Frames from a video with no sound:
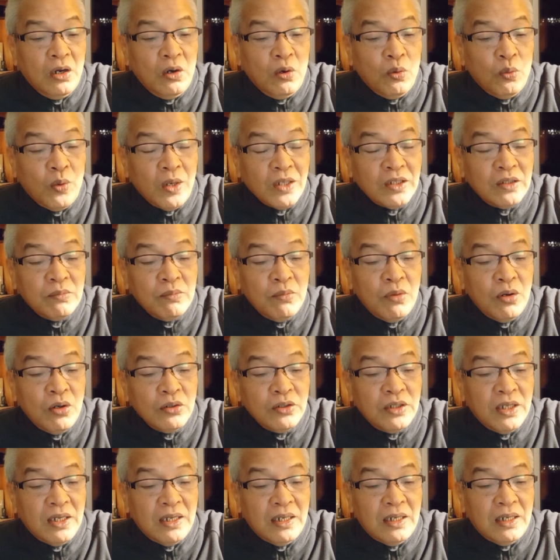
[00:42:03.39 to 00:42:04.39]
What
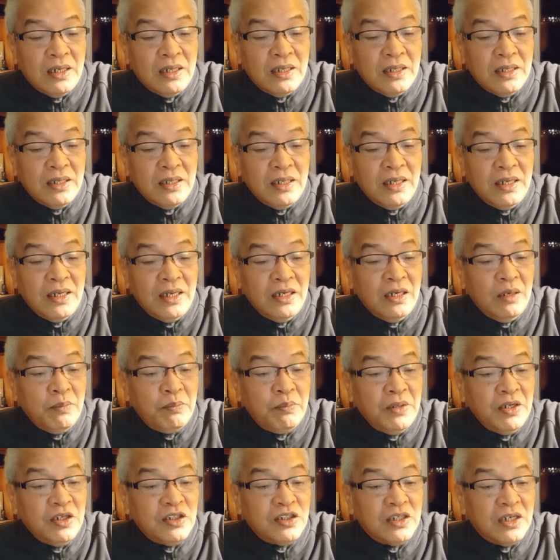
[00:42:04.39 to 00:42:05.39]
model?" In
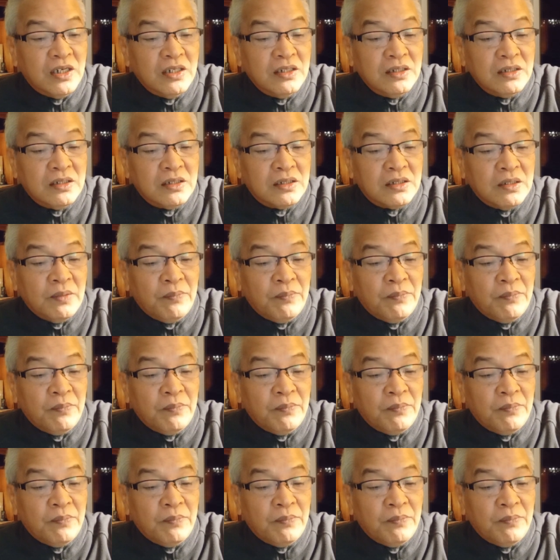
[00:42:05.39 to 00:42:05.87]
Ephesians